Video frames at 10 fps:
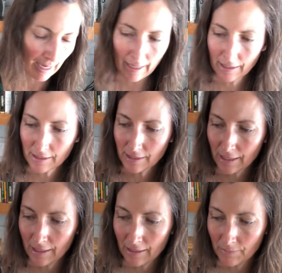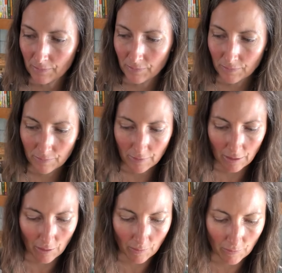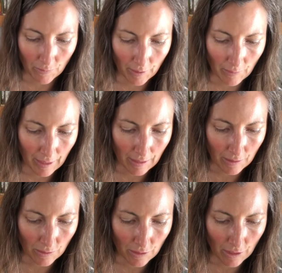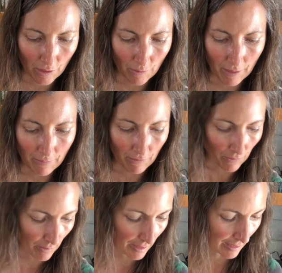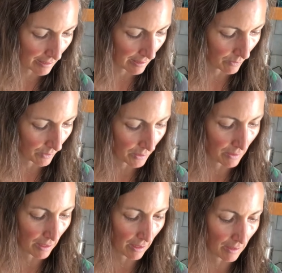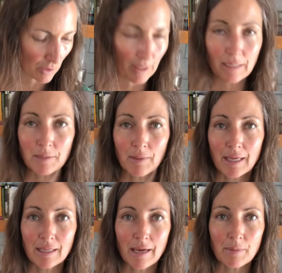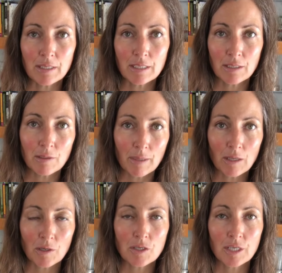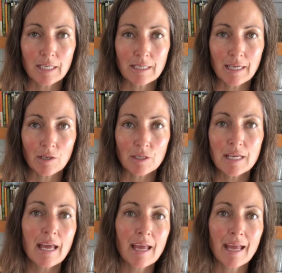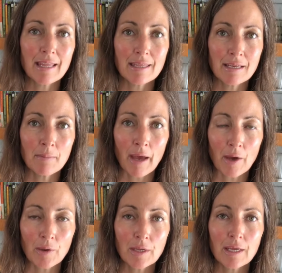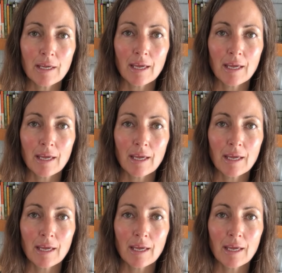height in, 3 weeks or so, maybe 4 weeks, then we'll transplant them into a little bit larger containers and thin them out